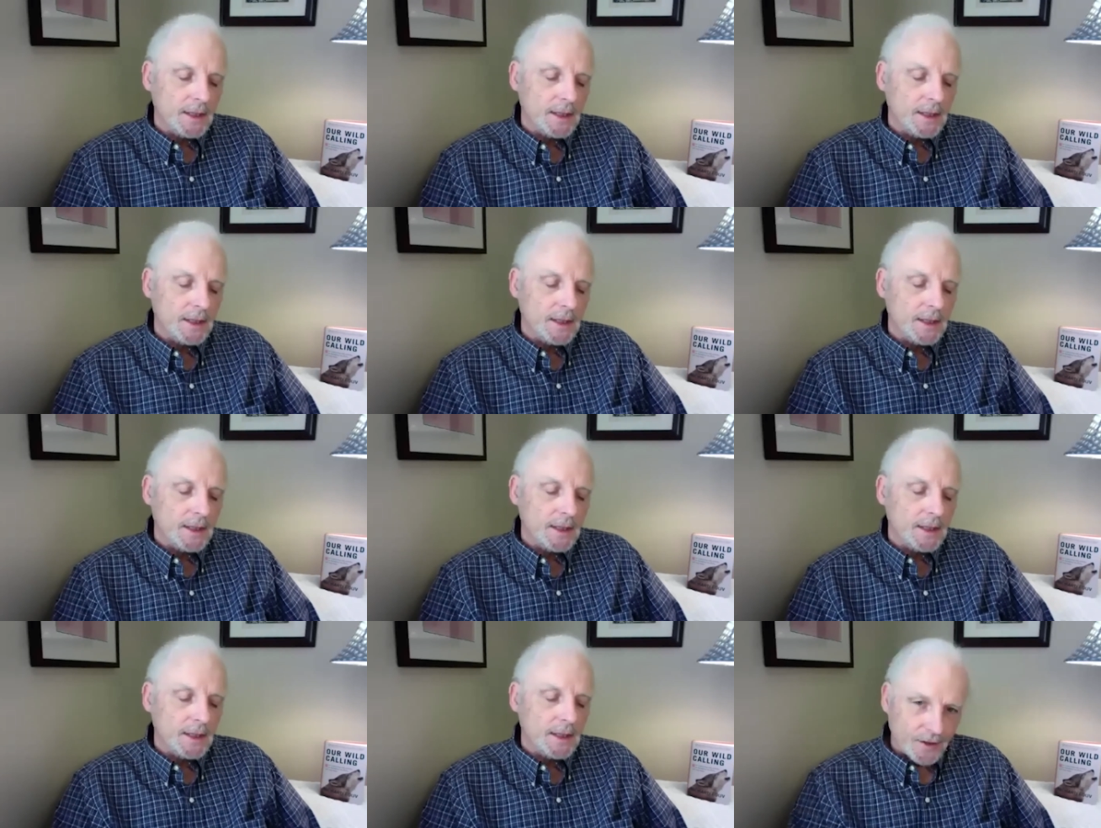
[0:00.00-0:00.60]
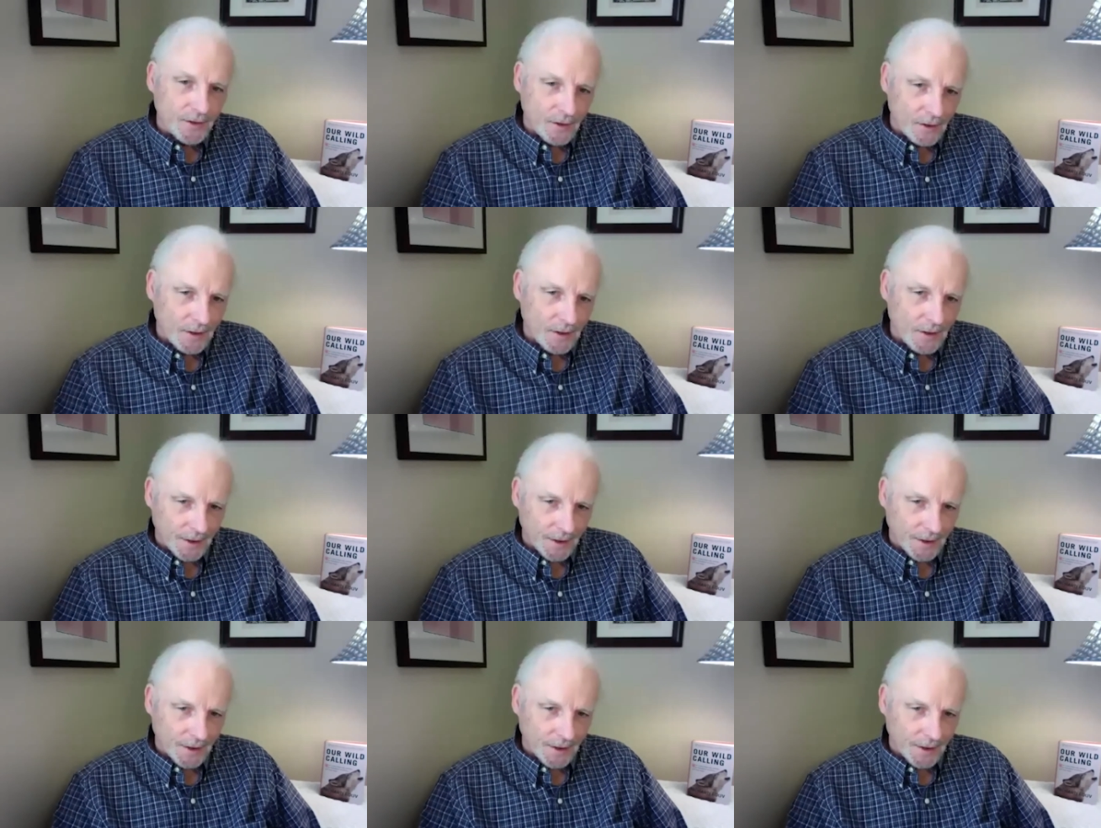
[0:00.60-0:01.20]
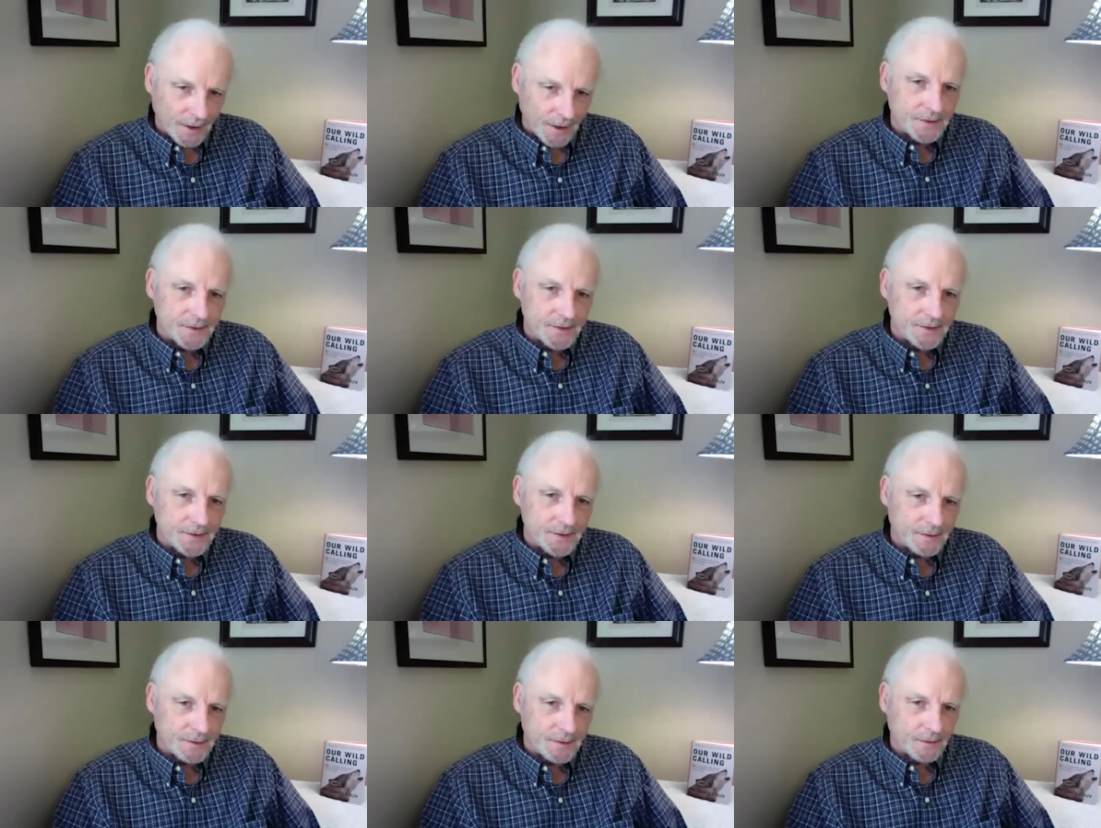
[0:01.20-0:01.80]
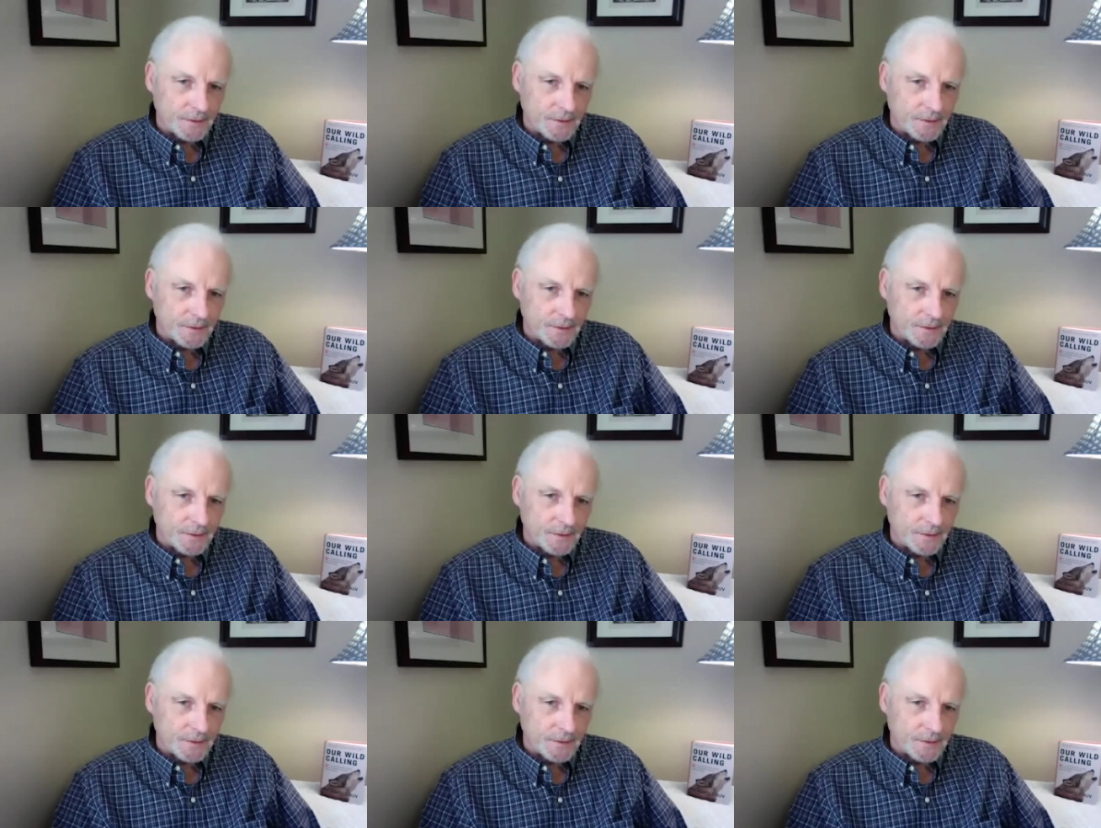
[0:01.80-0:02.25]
Not in all areas of the world,